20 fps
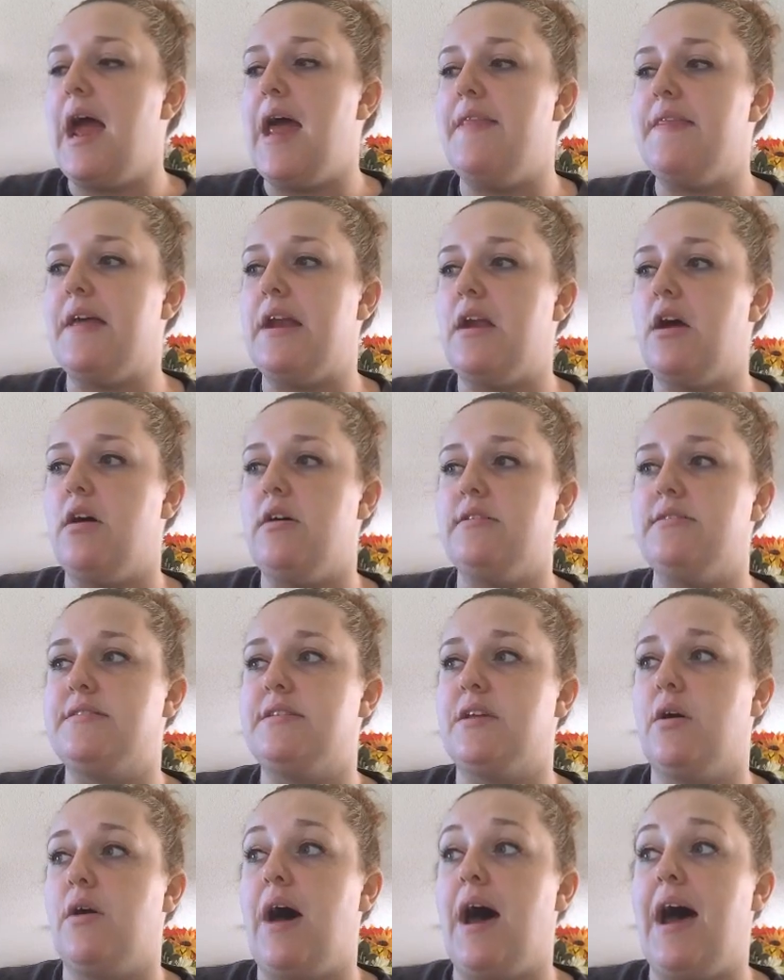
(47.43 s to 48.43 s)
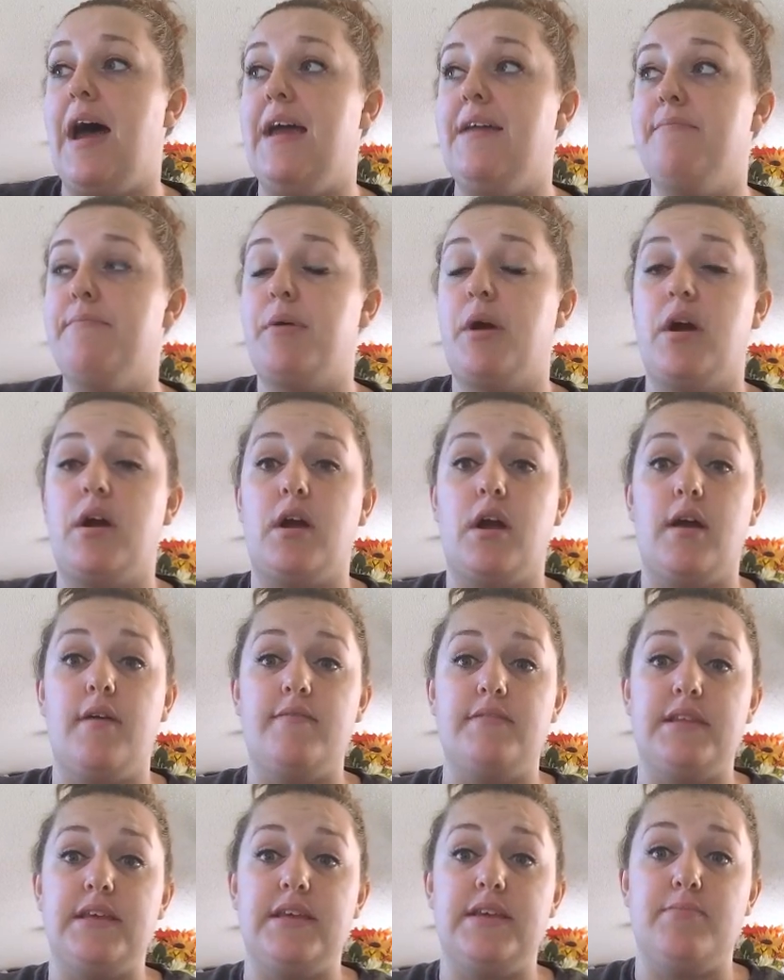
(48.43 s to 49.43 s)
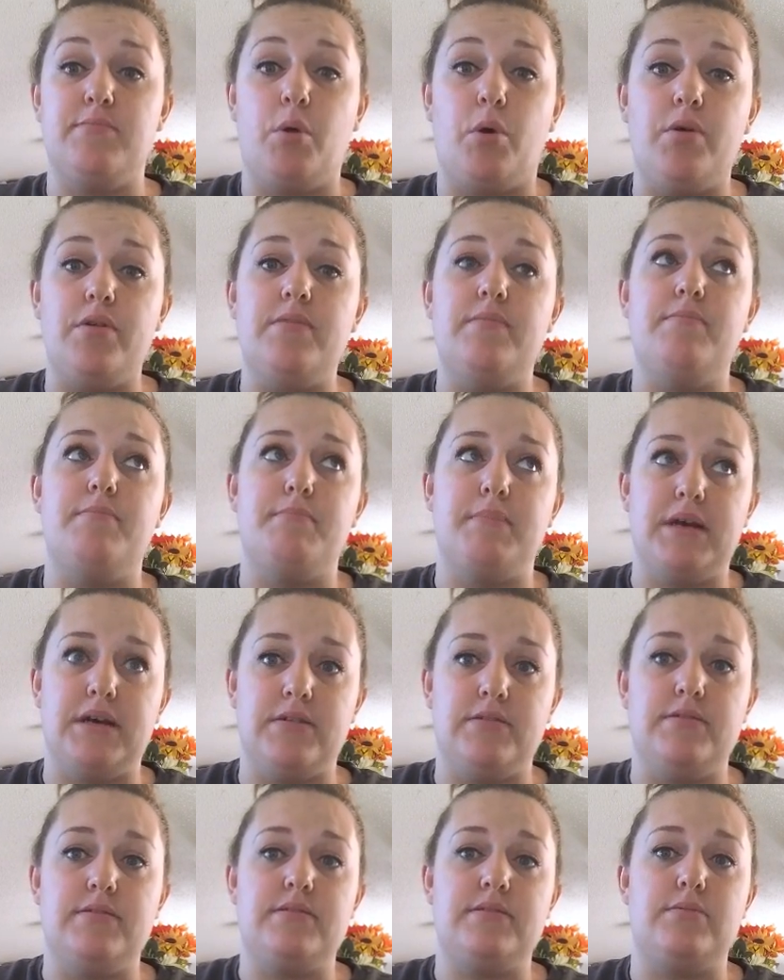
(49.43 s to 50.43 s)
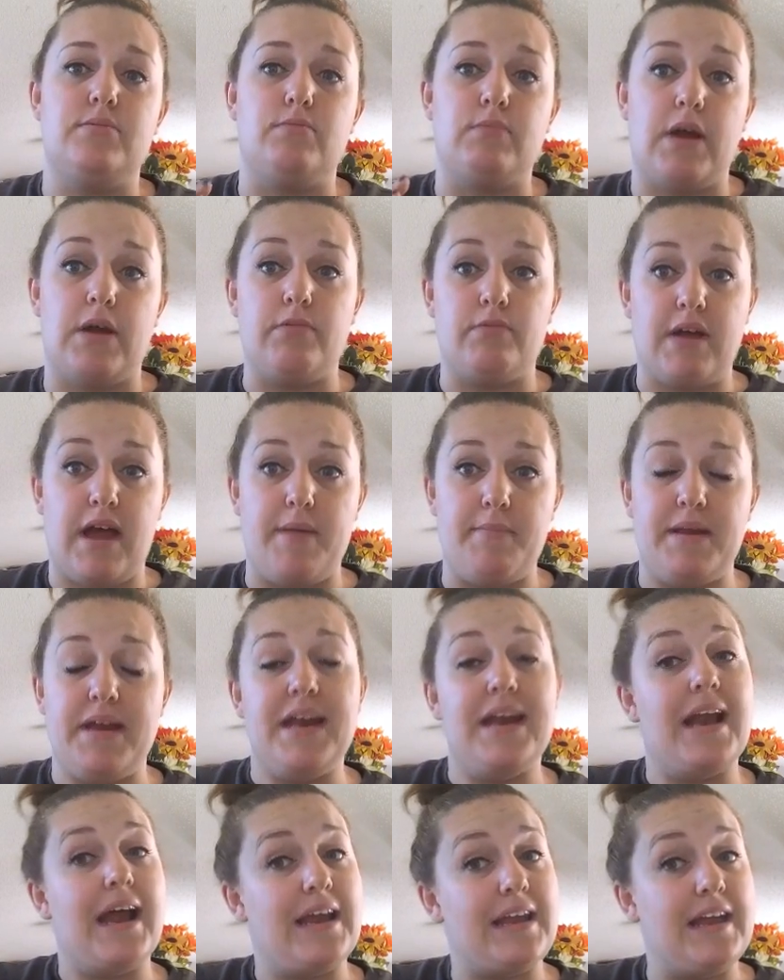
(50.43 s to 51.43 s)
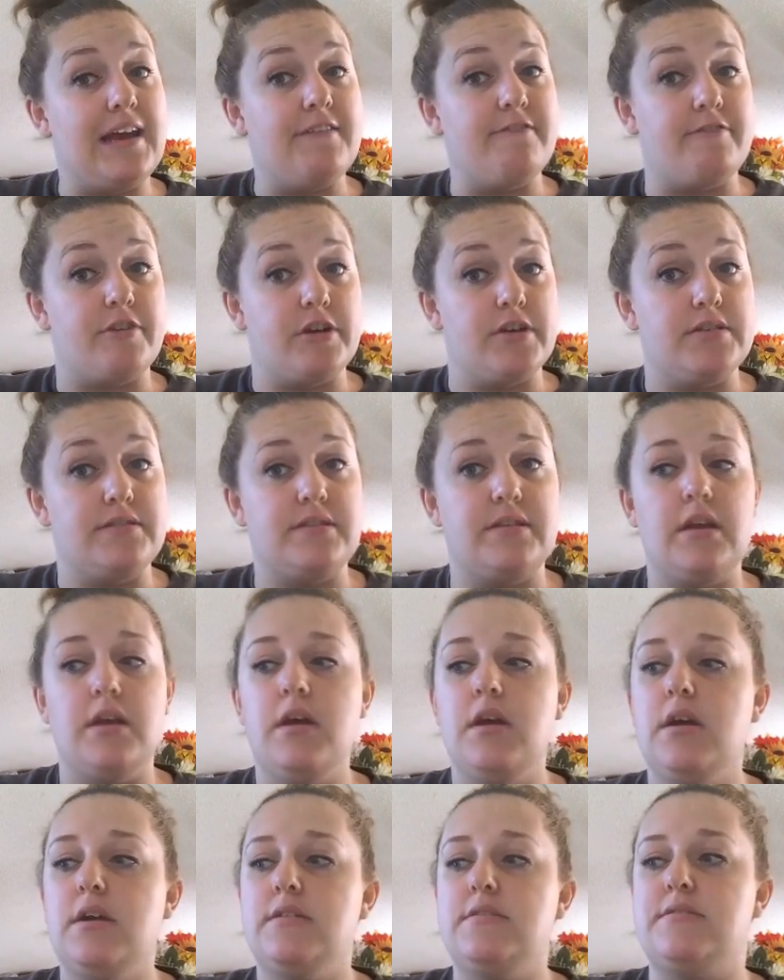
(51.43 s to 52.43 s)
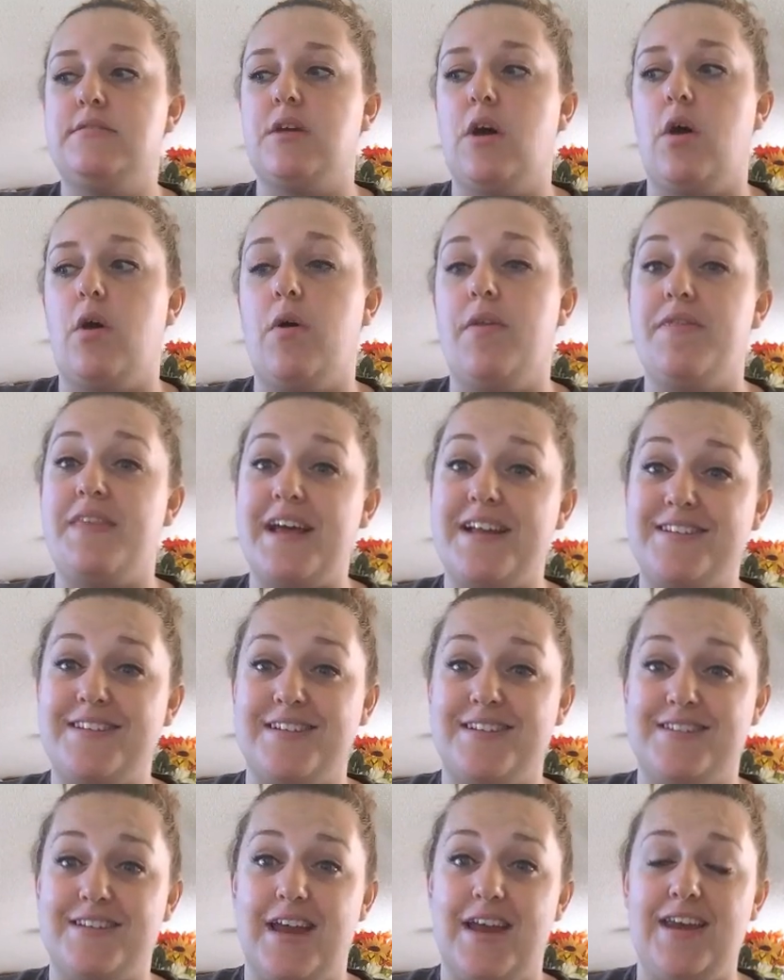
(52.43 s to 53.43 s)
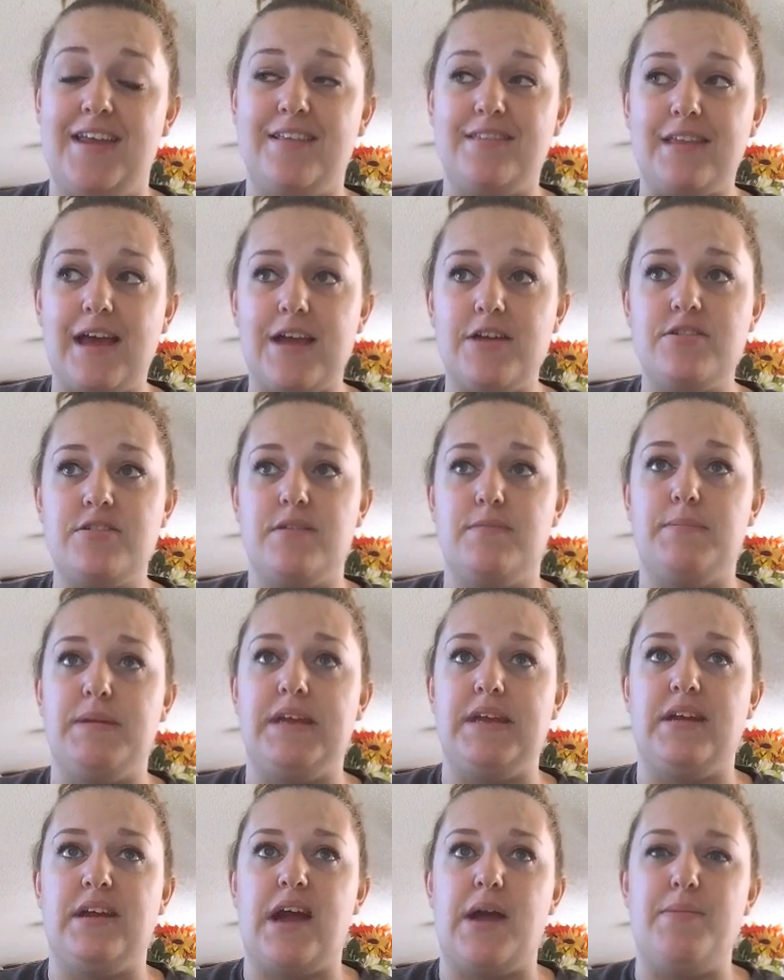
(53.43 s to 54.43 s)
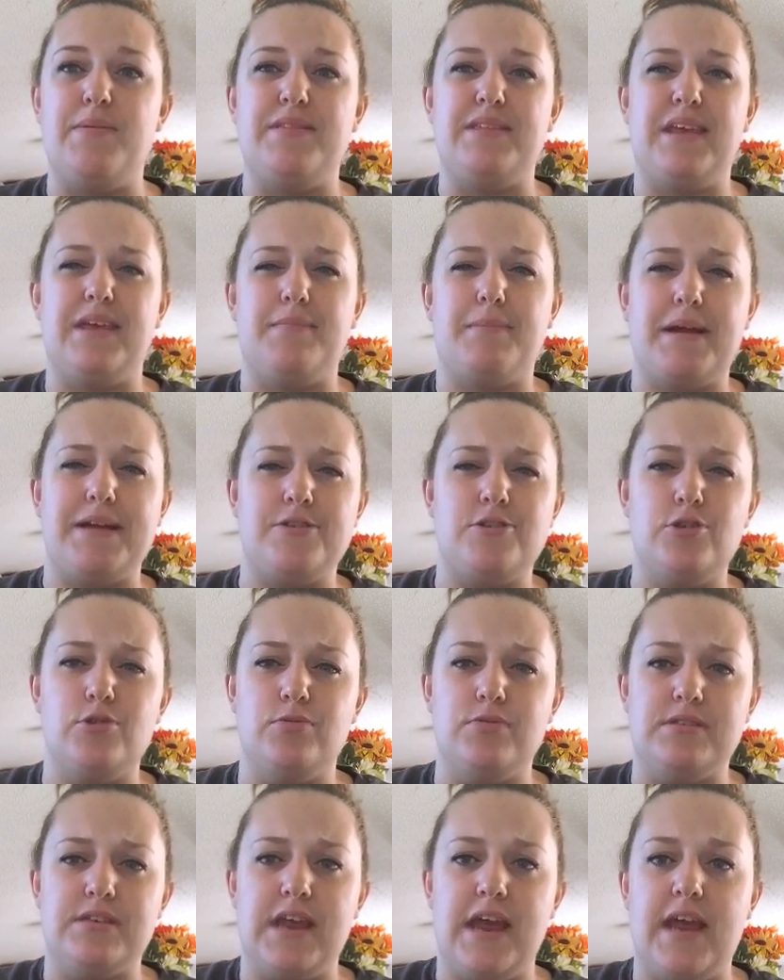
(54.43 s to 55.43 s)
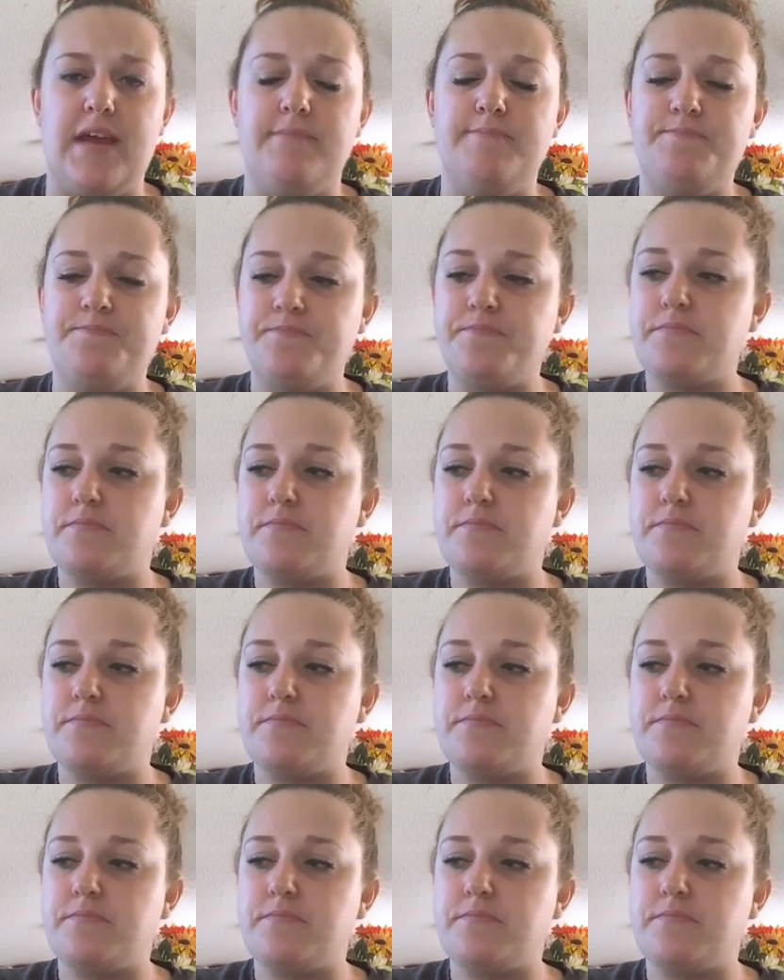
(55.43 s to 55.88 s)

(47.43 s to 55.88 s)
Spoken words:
And then also, I'm part of the Molten Melts round robin, and I get it first. So that's exciting. That should be here, I would think, by Tuesday.